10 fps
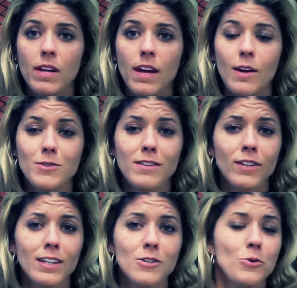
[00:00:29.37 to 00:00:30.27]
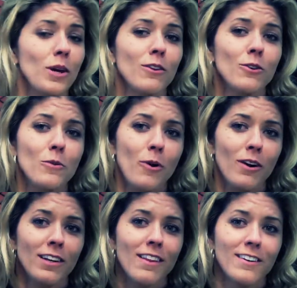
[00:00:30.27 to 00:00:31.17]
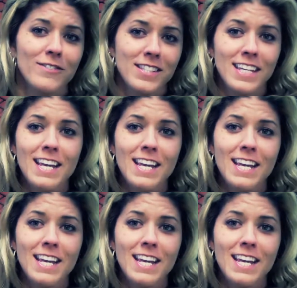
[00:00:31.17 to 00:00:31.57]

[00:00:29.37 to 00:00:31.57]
and I was living in a trailer in a parking lot of a